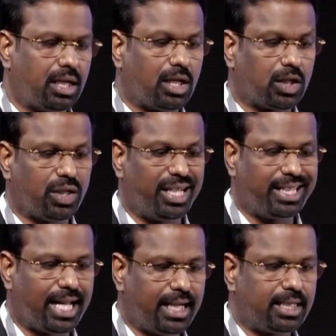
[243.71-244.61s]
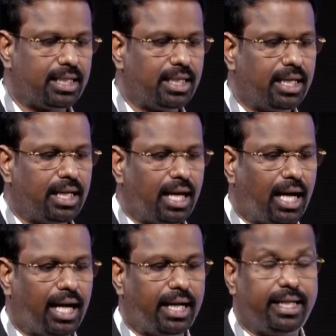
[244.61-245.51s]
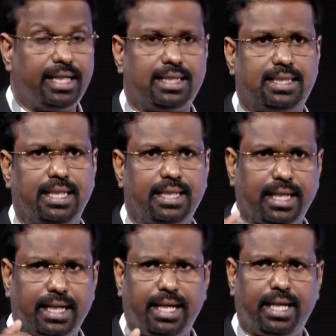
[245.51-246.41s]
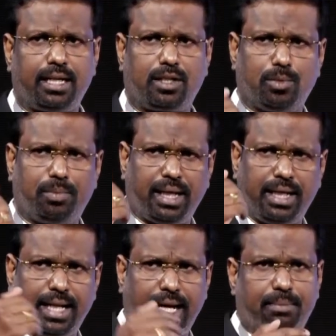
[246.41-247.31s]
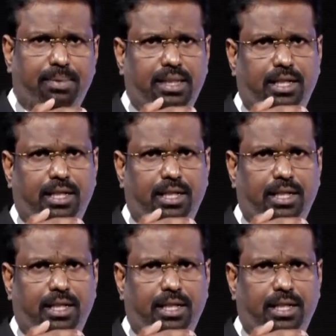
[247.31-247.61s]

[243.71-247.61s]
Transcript: Not only that, it is integrated to my lab.